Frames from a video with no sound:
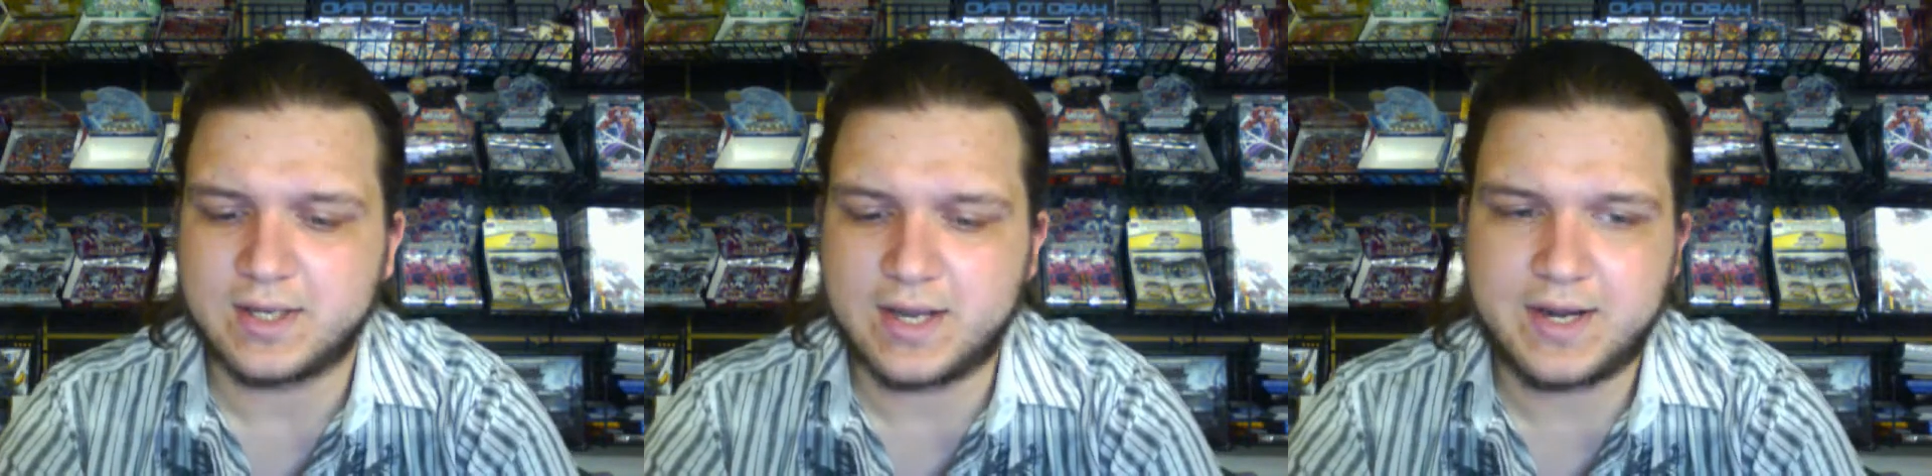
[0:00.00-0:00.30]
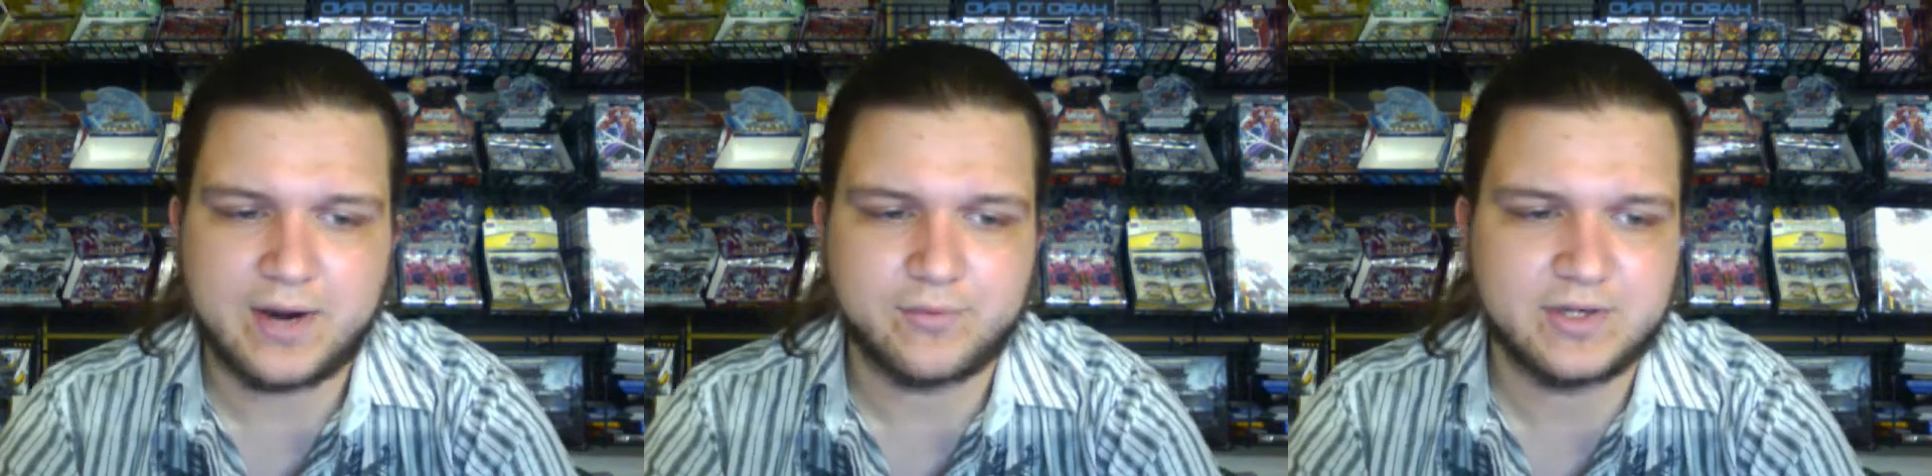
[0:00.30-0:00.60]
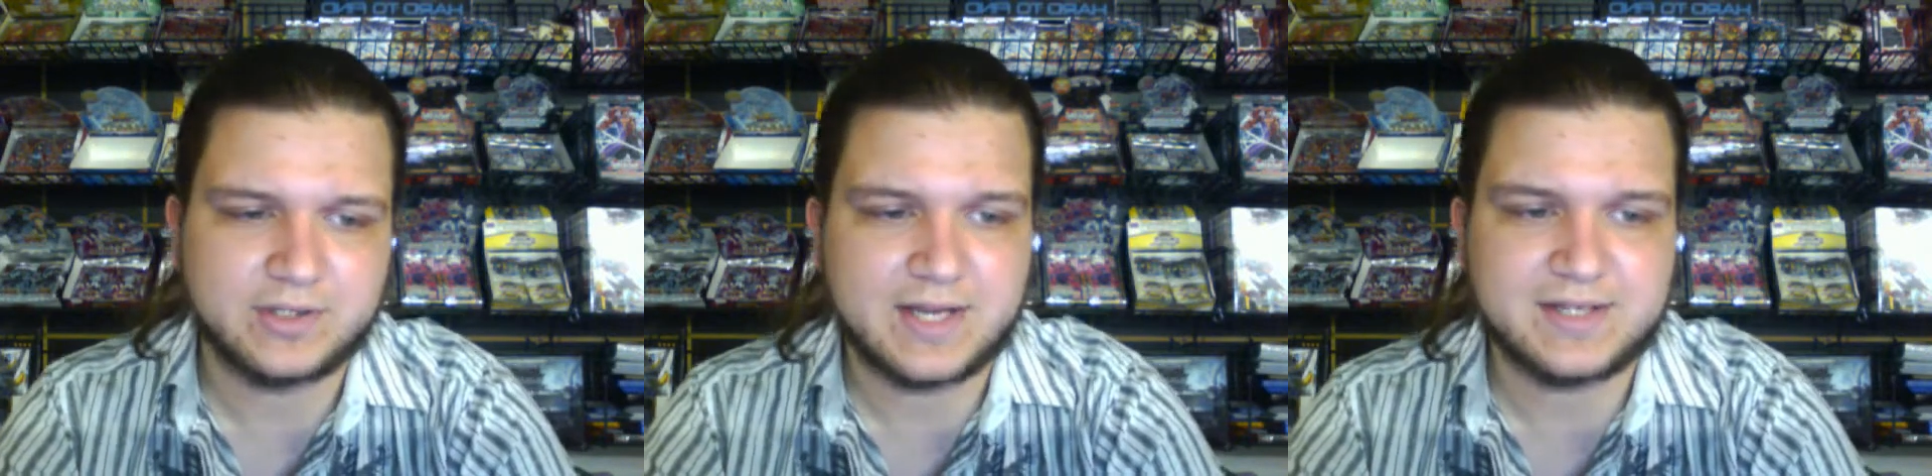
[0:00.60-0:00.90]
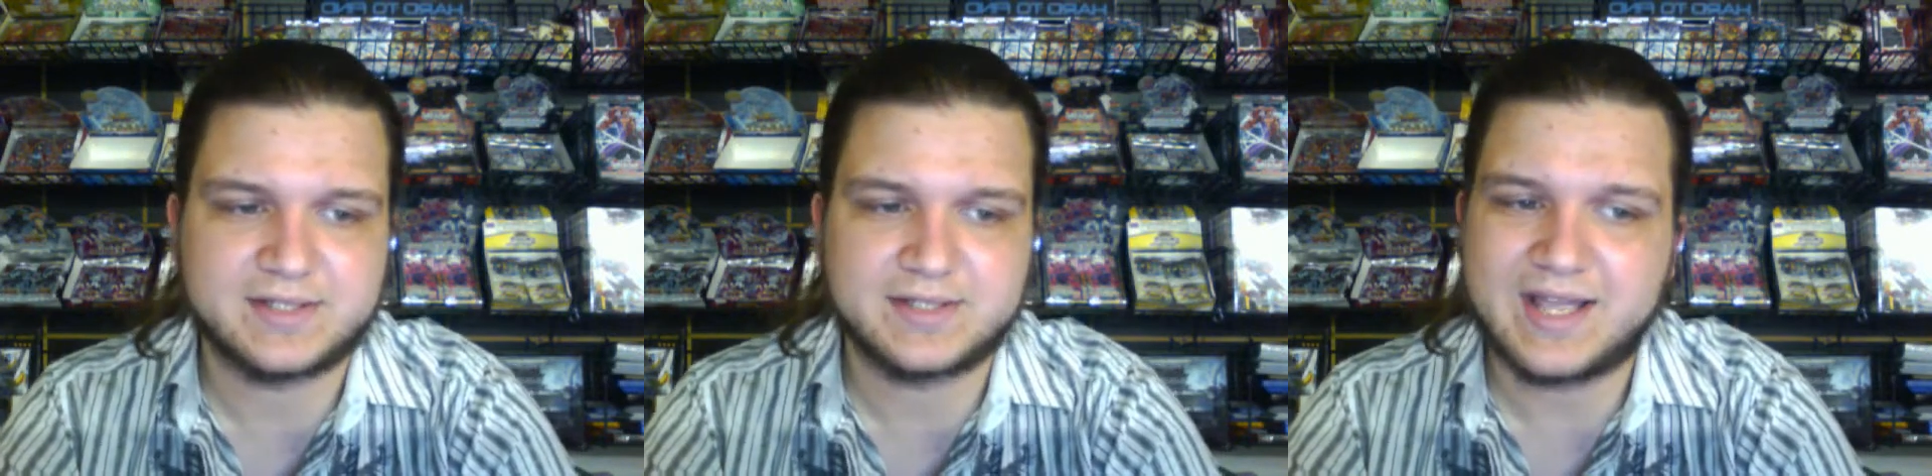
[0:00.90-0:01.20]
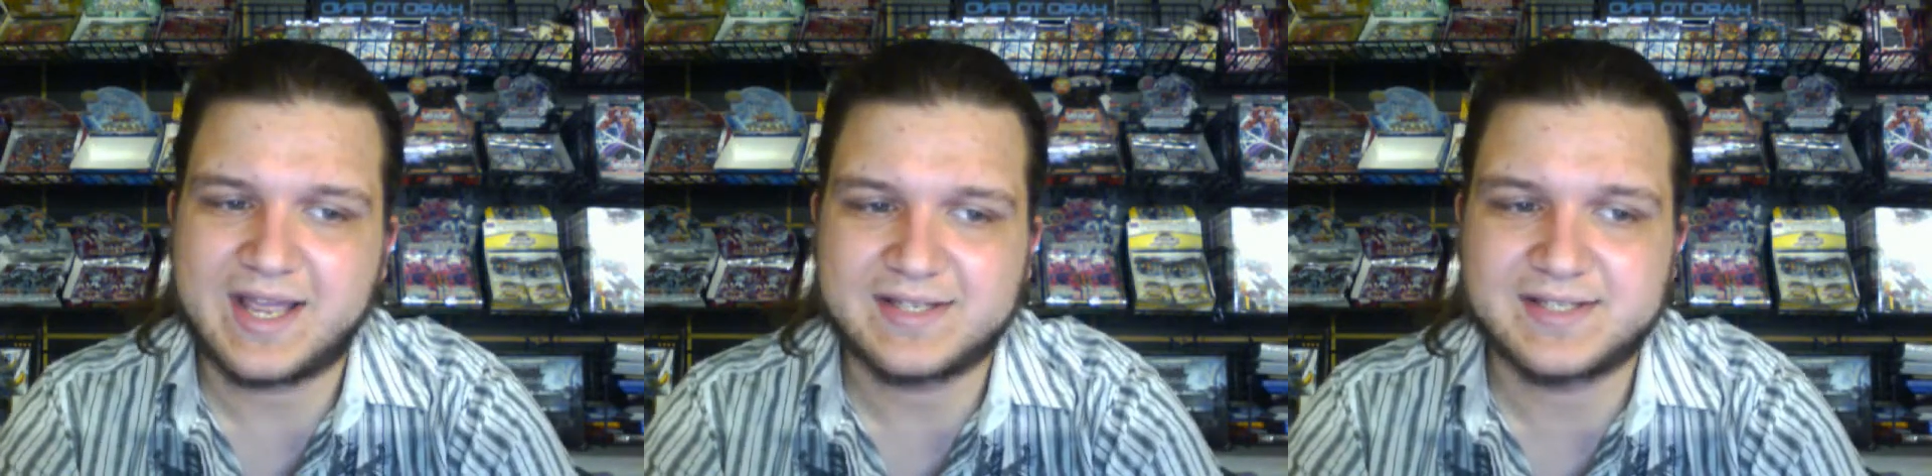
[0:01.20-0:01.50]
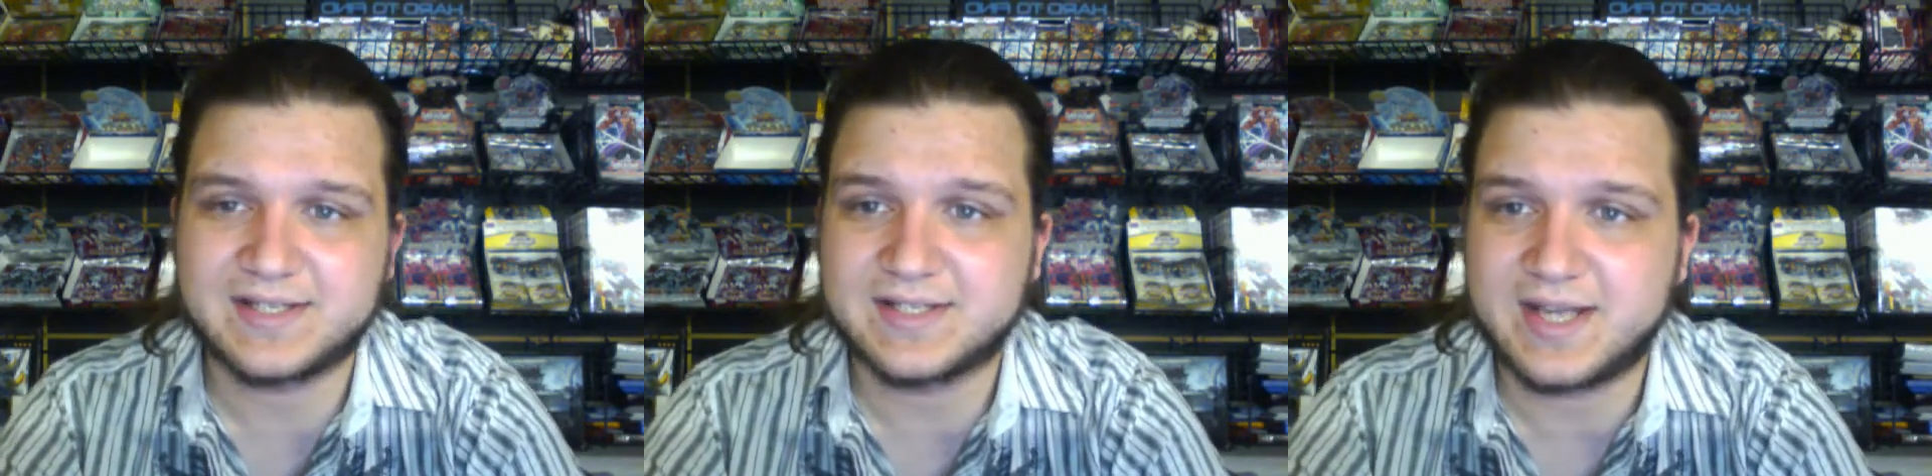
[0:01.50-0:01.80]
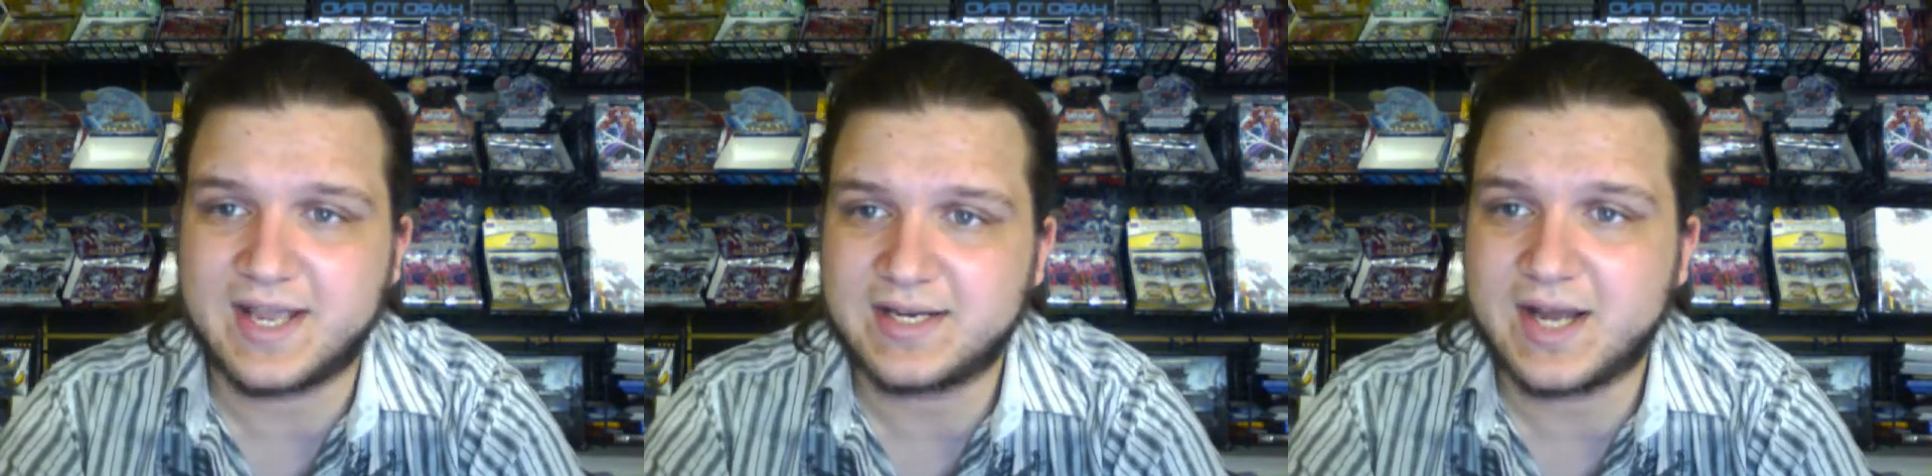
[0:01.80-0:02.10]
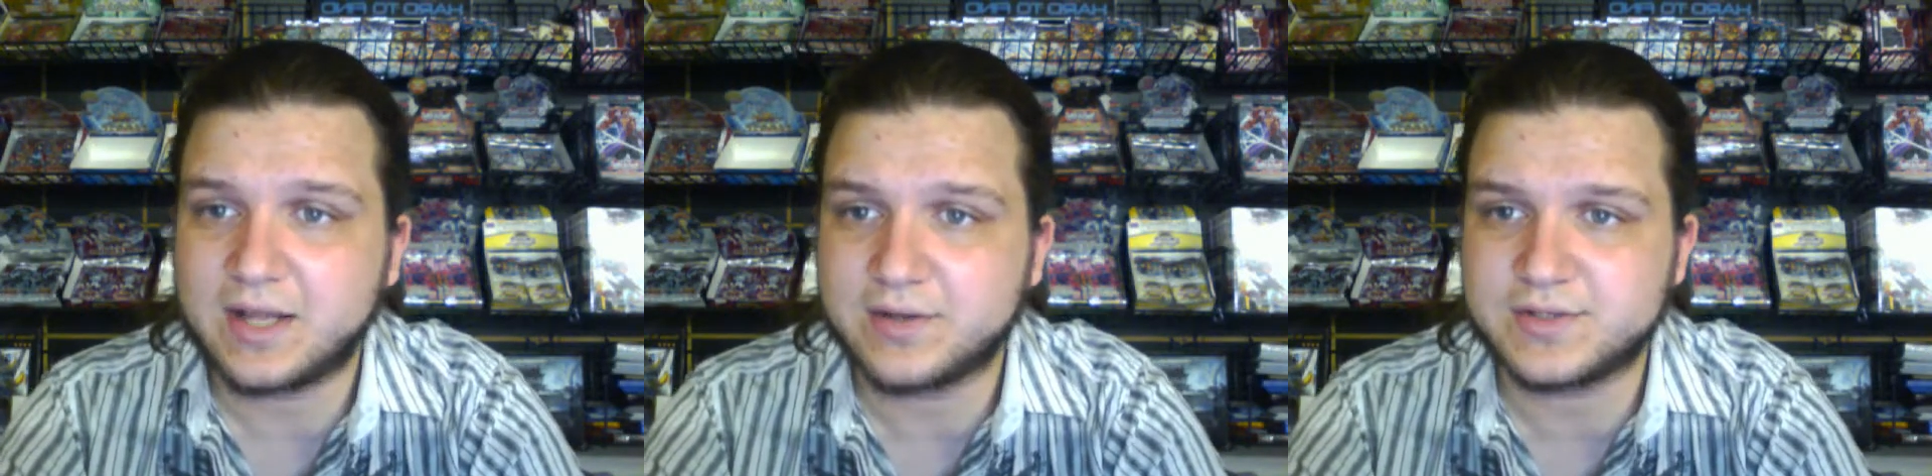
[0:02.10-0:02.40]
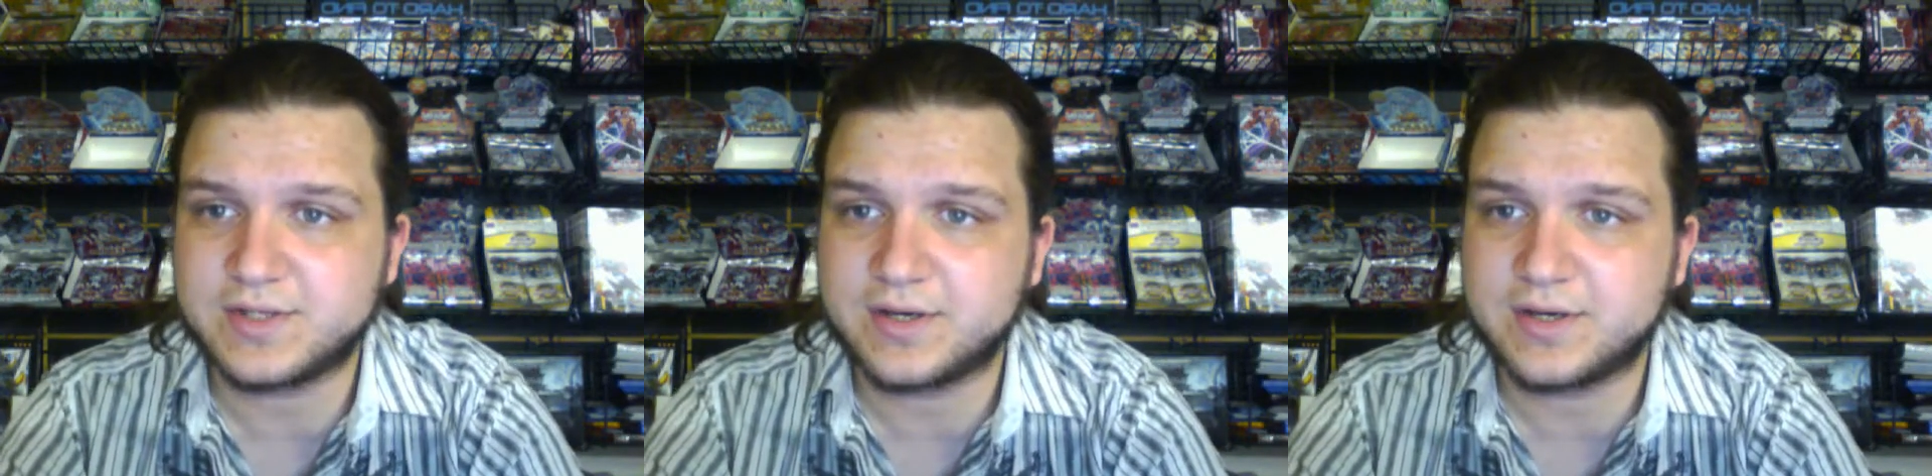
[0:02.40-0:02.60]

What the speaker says: and not realize that they had $6 to $8